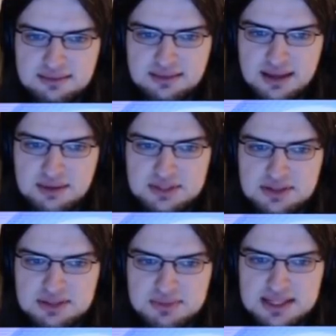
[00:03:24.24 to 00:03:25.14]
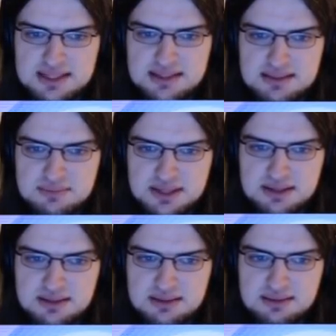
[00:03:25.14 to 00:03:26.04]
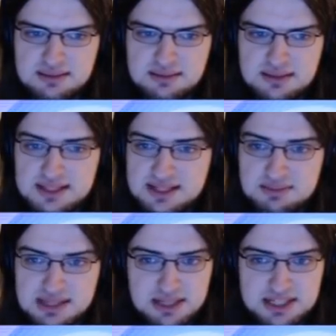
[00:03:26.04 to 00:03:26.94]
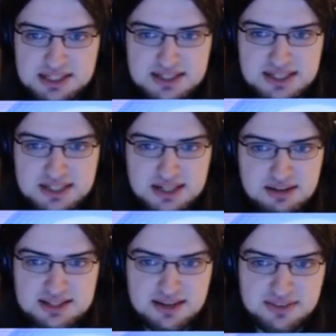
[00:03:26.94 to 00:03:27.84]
That was not expected, but he's going to be double edging into the Charizard.